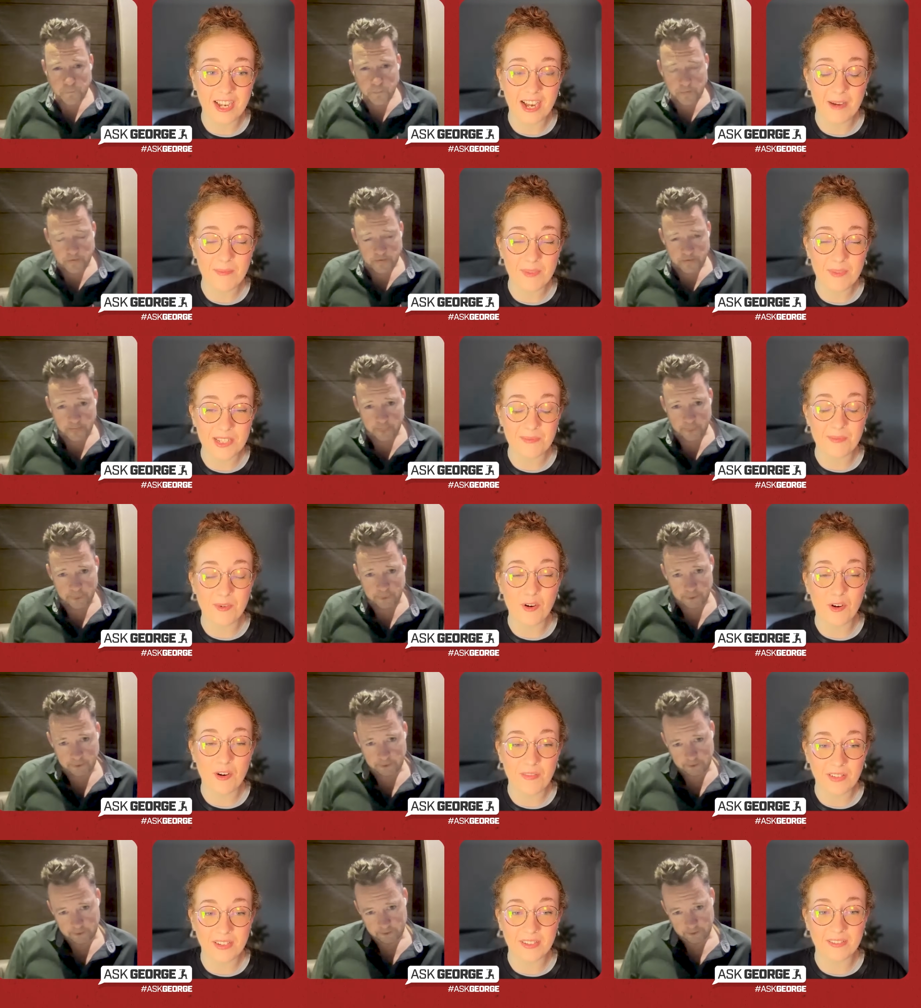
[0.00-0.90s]
Speaker 1: time. There's
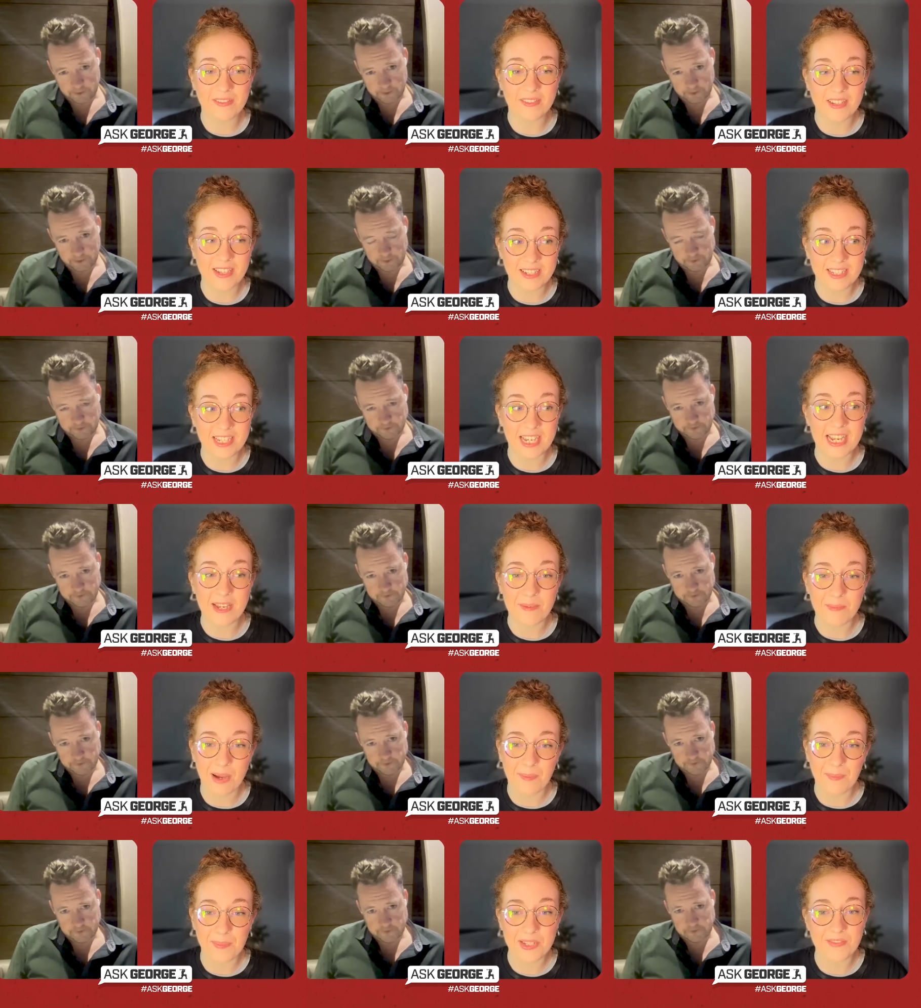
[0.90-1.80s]
more of a, a team
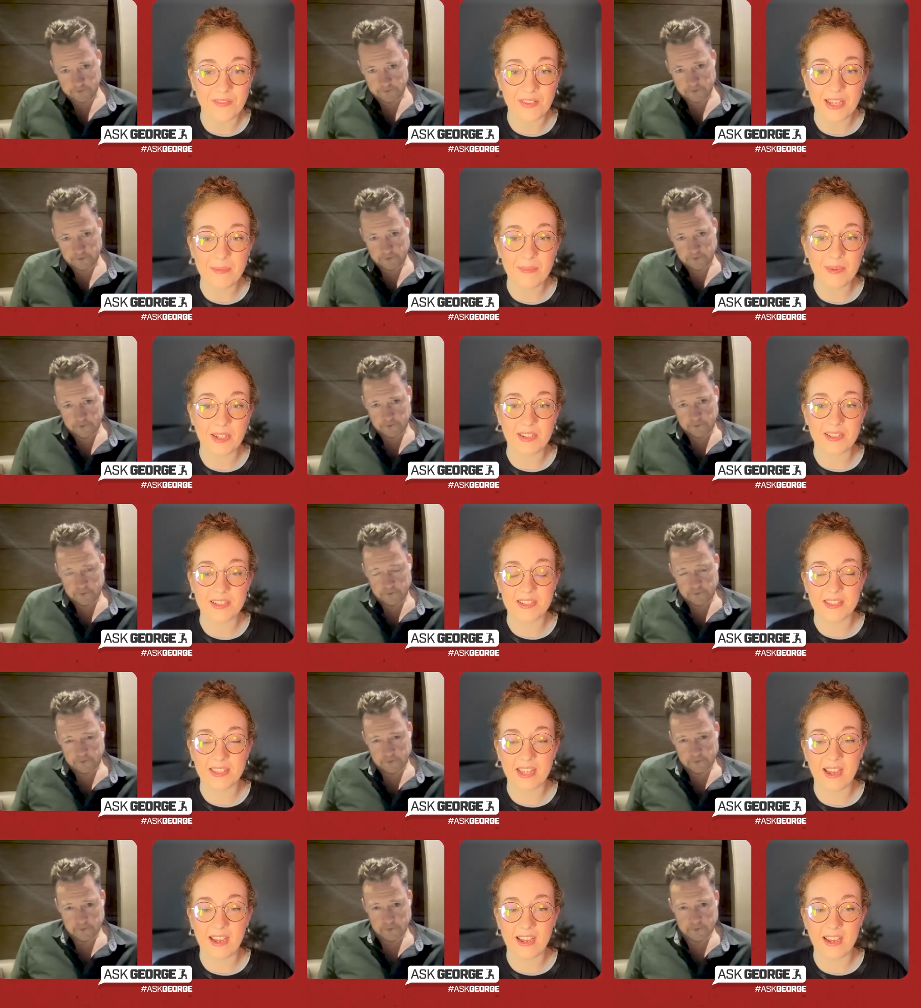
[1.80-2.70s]
atmosphere because
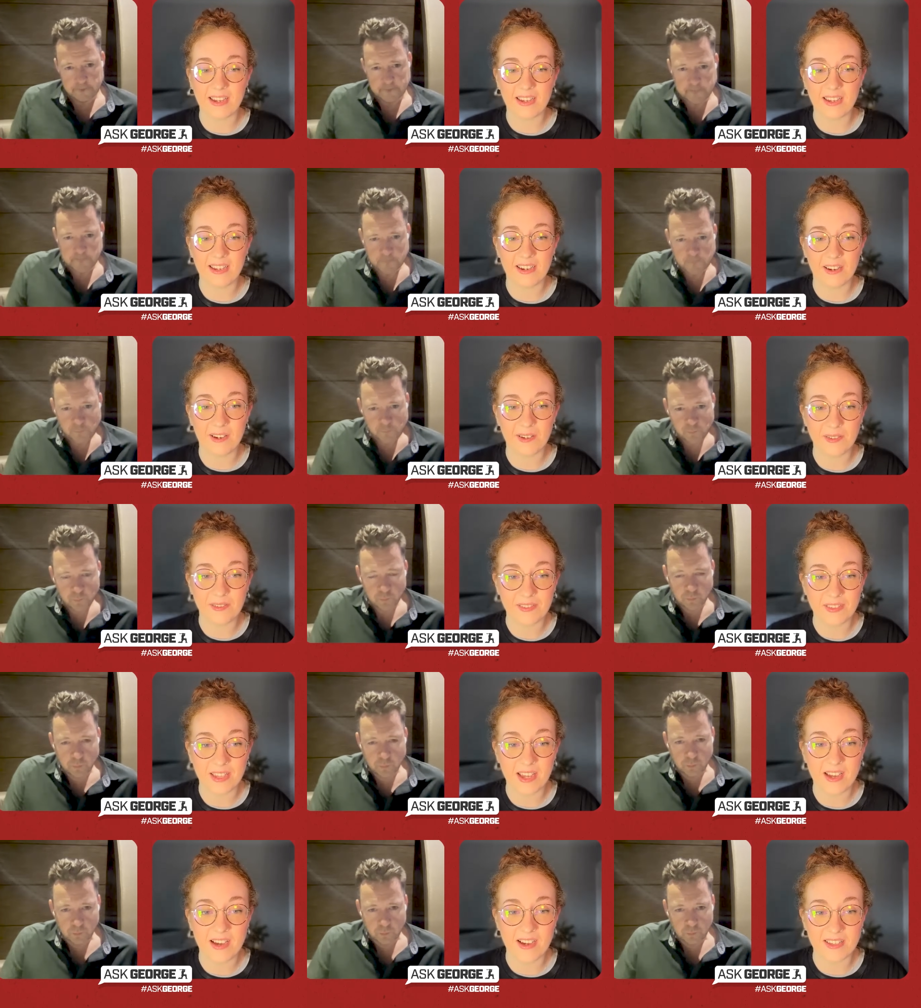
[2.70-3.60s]
they, you know,
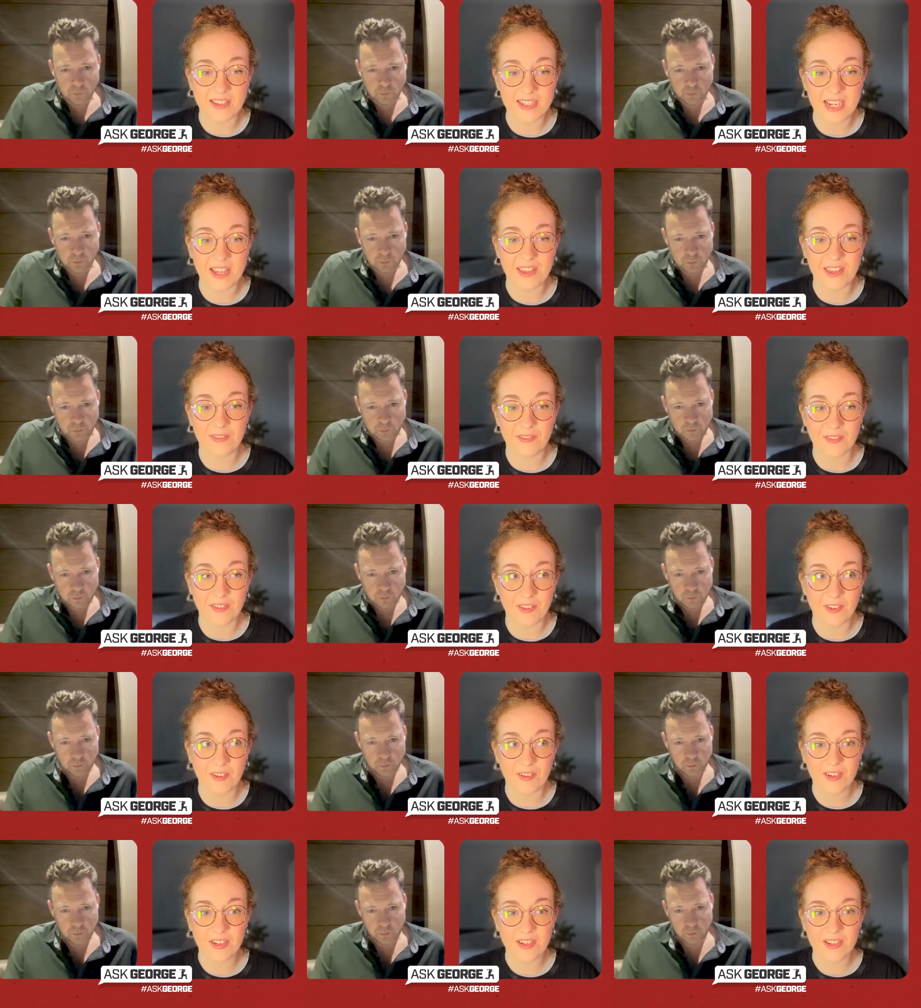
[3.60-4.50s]
they are together
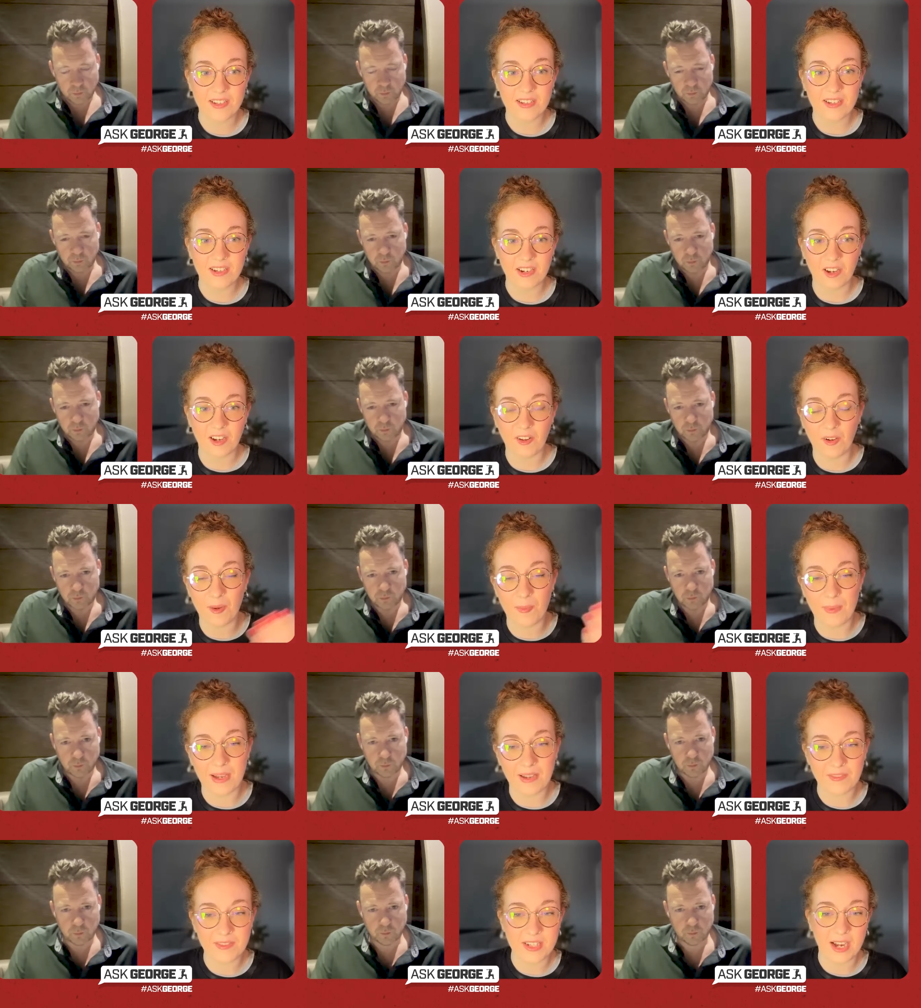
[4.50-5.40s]
for a long
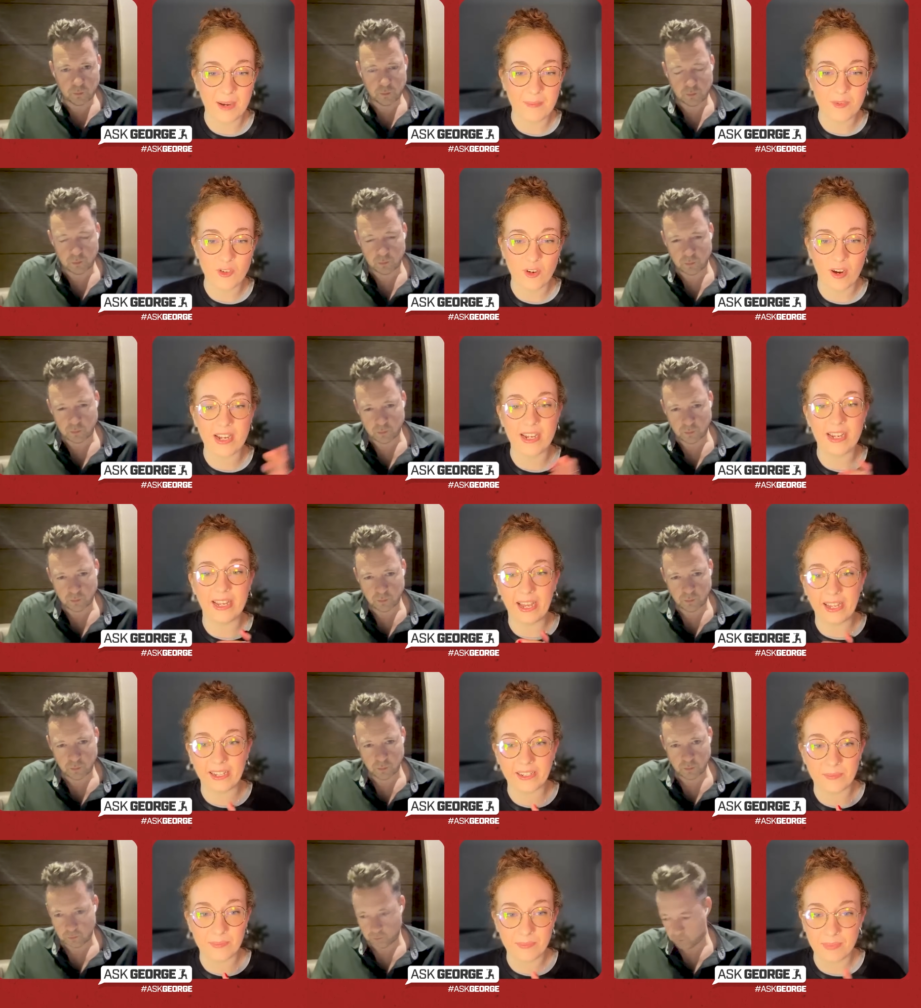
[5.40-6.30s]
amount of time training
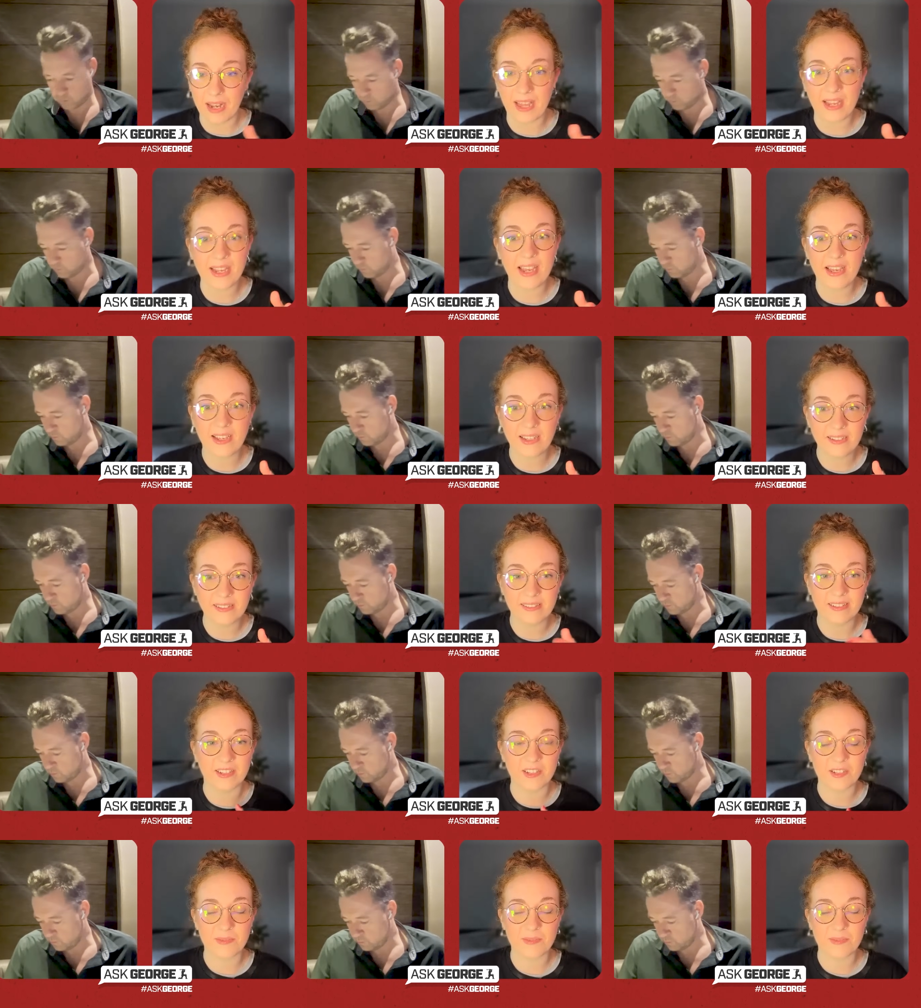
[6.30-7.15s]
and playing. I